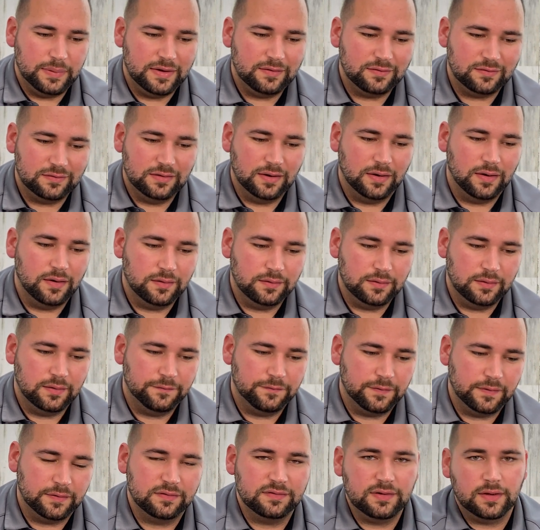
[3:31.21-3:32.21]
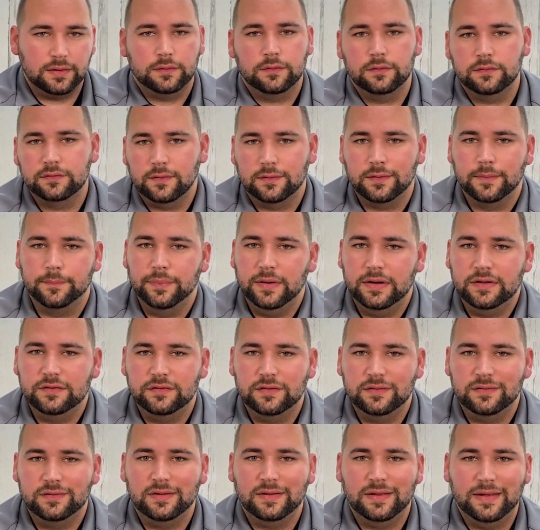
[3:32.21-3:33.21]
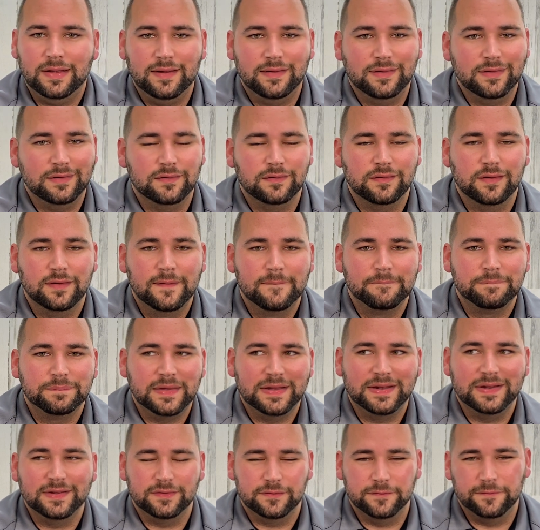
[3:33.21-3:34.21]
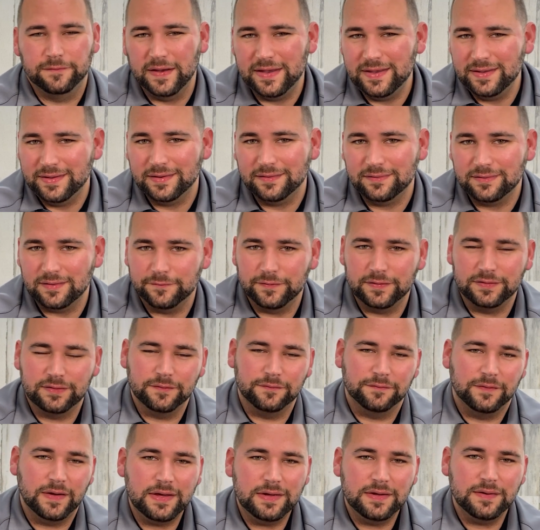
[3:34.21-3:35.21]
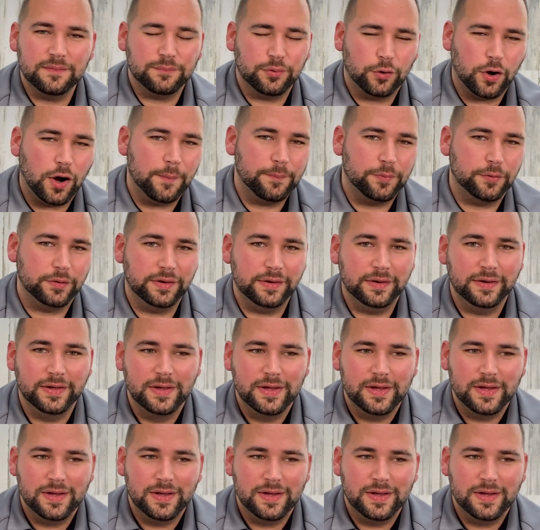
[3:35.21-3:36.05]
best done if a seller is on a budget and it's vacant. If it's a vacant property,